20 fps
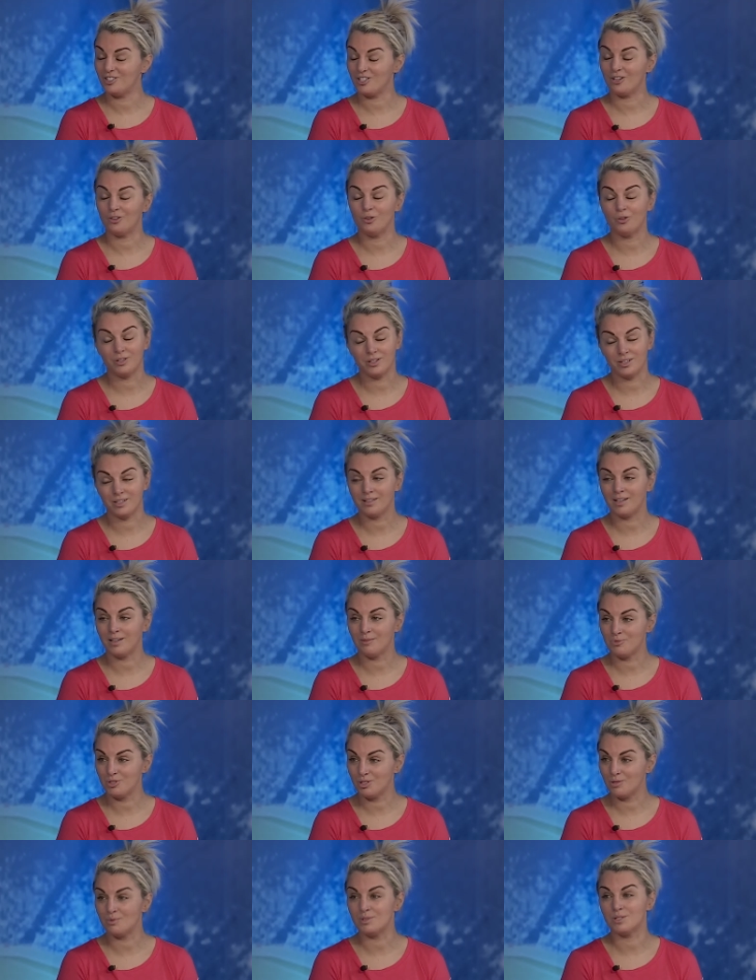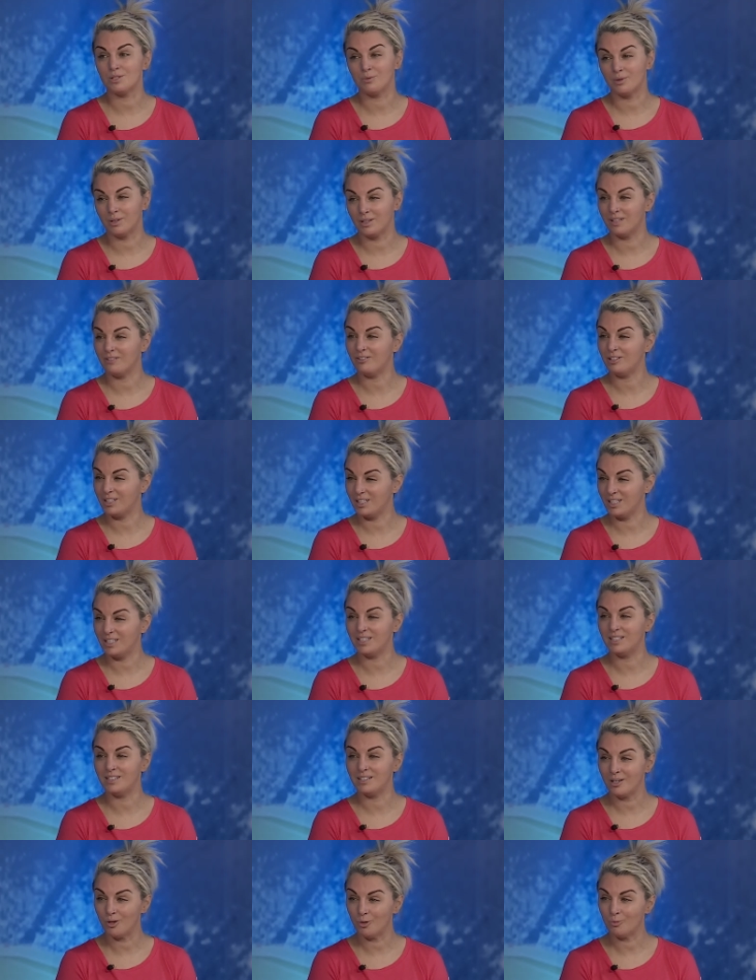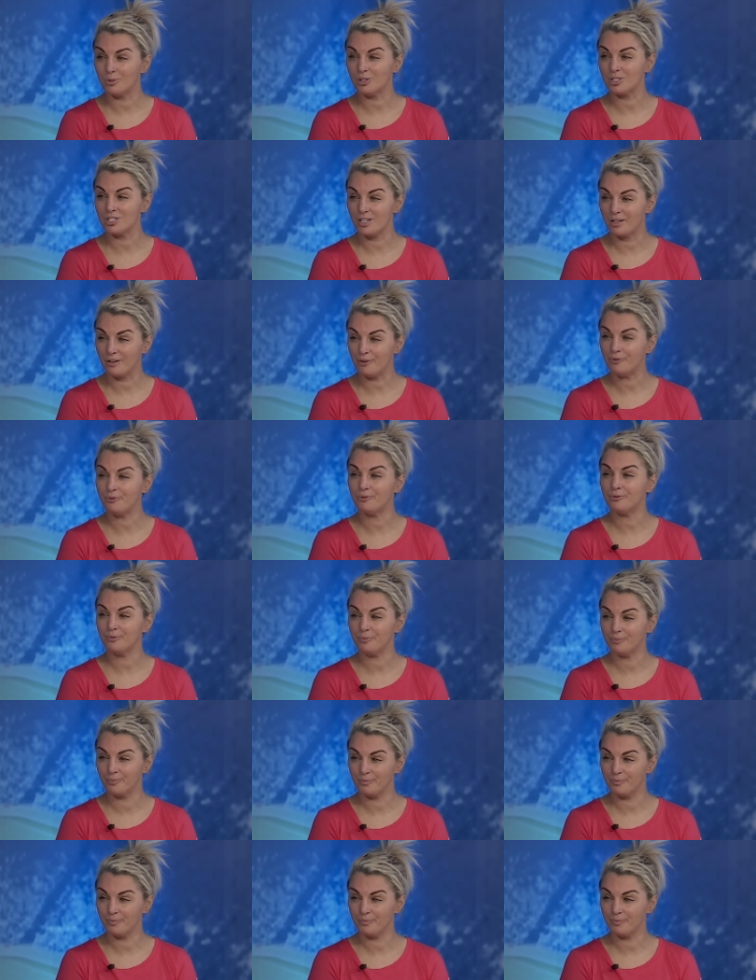lot of the time, she was the one that really needed help herself.